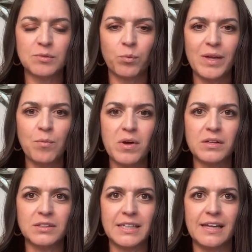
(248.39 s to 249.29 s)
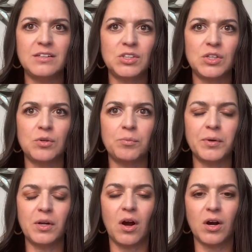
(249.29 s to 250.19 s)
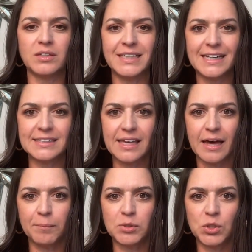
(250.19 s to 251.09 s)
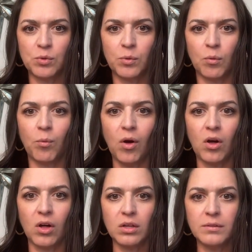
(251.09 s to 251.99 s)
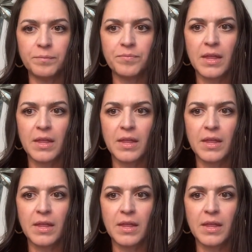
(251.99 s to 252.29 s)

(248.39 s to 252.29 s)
we will tend to put our desk up to a wall,